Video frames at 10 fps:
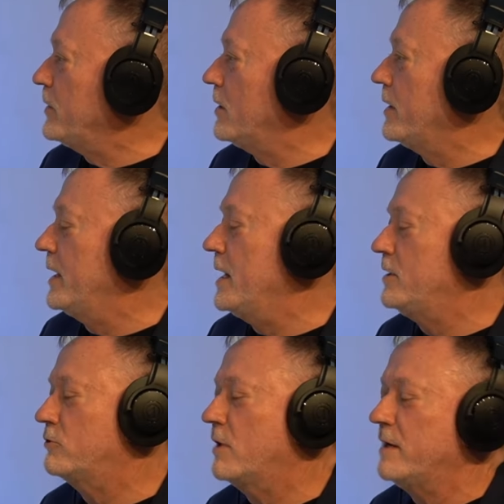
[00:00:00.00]
you know and i
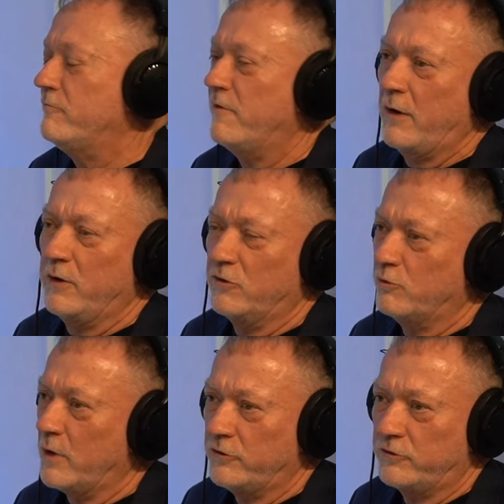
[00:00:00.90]
had tried
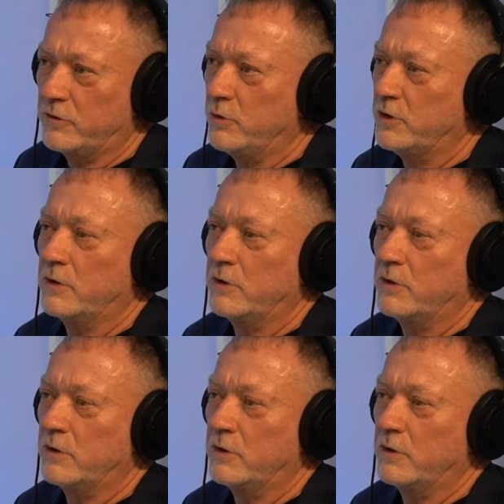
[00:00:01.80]
various ways to quit